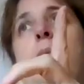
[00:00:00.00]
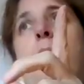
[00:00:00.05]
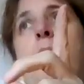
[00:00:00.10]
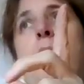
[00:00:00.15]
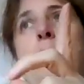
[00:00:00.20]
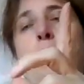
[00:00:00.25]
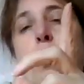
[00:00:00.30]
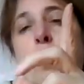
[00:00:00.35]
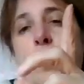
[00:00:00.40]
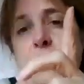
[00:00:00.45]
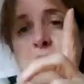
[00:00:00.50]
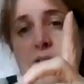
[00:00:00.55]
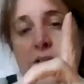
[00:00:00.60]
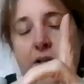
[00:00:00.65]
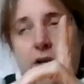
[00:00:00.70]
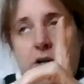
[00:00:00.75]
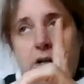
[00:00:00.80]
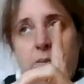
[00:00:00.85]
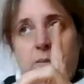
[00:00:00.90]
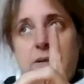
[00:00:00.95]
My
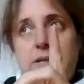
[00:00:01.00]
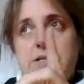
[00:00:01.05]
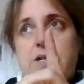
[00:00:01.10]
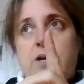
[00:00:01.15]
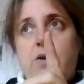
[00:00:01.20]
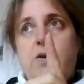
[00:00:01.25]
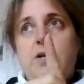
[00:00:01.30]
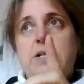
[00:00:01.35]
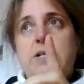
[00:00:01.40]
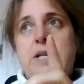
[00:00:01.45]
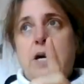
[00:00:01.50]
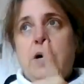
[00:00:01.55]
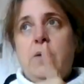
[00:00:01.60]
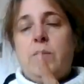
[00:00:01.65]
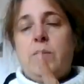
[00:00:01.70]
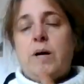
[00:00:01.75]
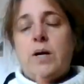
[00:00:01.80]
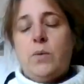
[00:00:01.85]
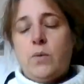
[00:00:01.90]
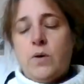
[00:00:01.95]
1s column is going
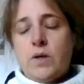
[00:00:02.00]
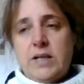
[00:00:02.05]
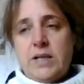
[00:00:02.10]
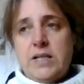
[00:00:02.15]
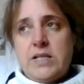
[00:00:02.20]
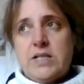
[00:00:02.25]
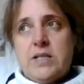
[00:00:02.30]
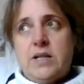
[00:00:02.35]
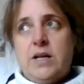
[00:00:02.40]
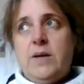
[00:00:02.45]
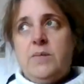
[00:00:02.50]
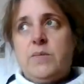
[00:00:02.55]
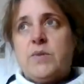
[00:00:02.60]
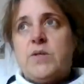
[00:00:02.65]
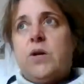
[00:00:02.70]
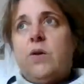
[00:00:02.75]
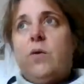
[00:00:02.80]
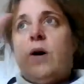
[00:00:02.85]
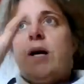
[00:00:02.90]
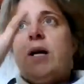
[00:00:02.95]
down by 1 each time.
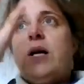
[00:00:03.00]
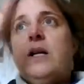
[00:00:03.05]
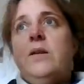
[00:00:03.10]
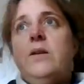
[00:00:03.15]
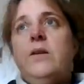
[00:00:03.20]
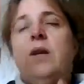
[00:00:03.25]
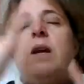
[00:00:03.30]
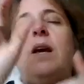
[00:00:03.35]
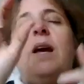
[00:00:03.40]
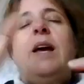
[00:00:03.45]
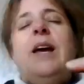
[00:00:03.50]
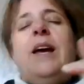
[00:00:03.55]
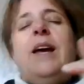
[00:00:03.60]
So I can,